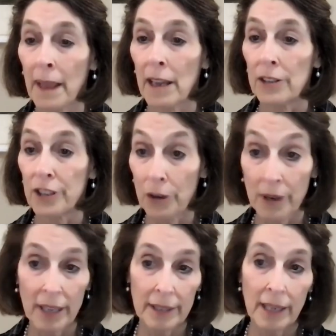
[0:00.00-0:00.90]
So
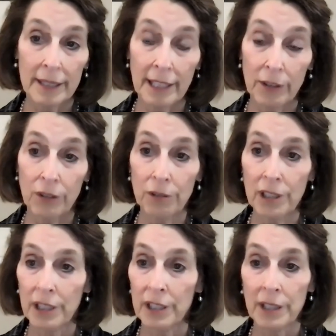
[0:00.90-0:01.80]
as I said
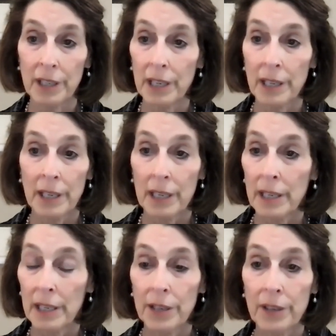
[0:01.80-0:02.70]
earlier,
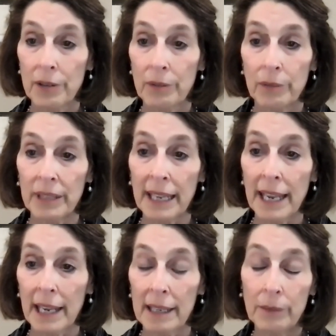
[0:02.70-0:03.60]
you know,
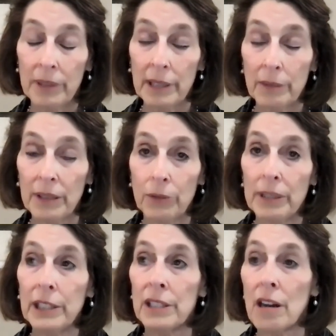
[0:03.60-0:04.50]

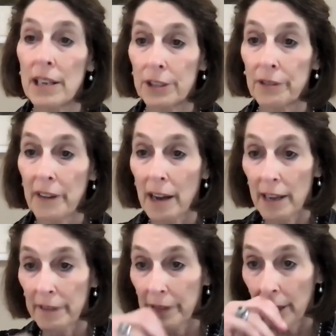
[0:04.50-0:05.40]
we could not
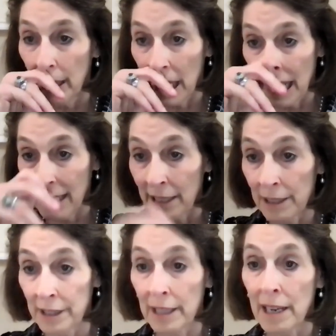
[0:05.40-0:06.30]
survive
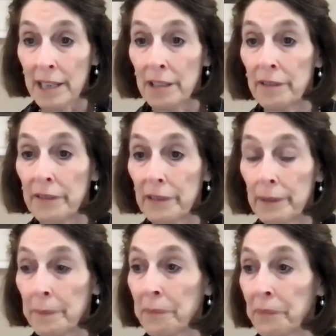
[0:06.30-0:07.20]
as the kind of,
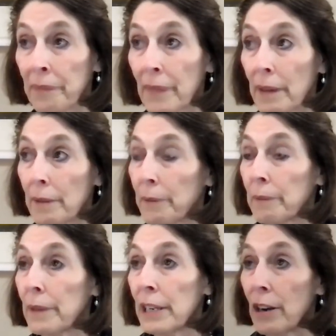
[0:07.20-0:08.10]

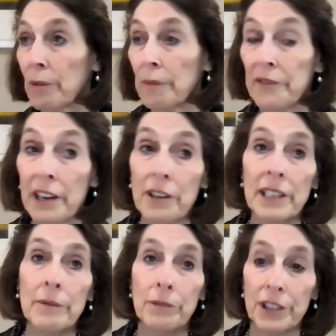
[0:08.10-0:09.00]
you know,
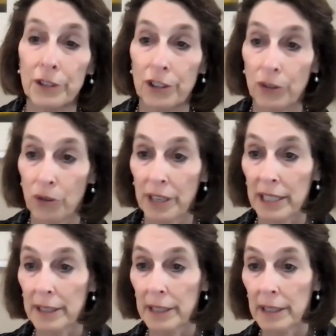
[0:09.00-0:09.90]
very
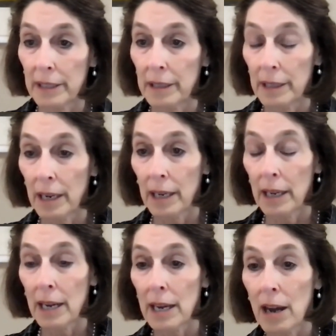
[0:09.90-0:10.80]
research-oriented
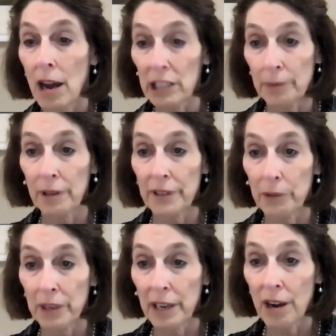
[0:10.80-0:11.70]
hospital
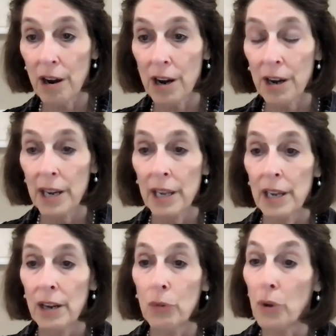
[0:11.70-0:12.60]
that we are
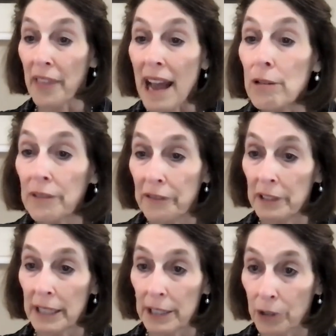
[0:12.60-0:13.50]
without
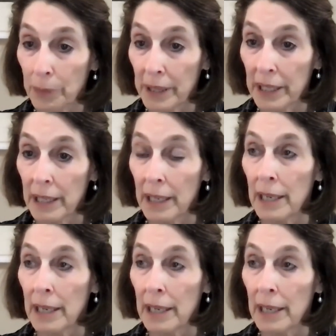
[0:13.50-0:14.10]
philanthropy.